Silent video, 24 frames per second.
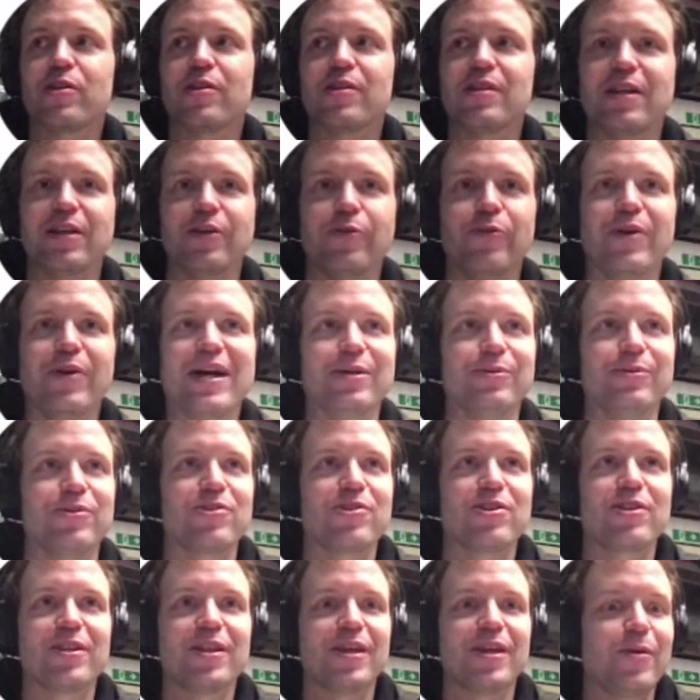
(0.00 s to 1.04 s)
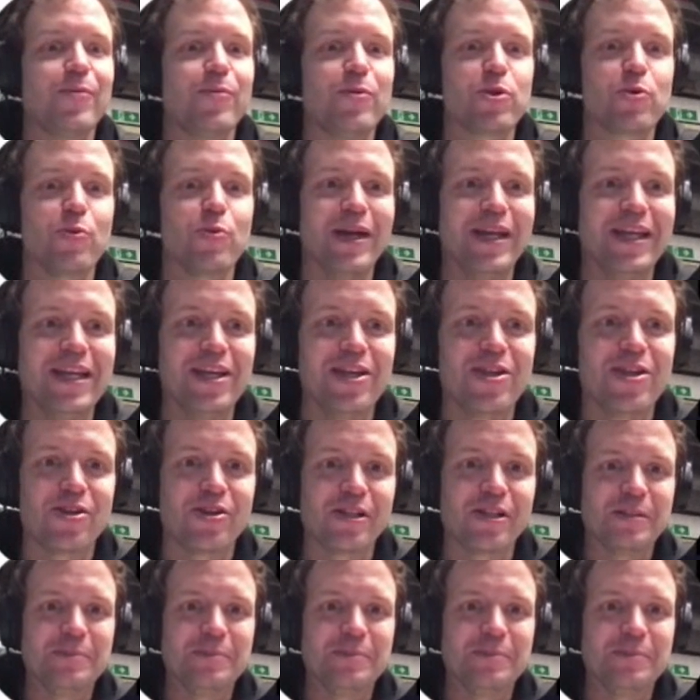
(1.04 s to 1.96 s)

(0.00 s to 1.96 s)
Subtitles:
did rounds. It was way easier.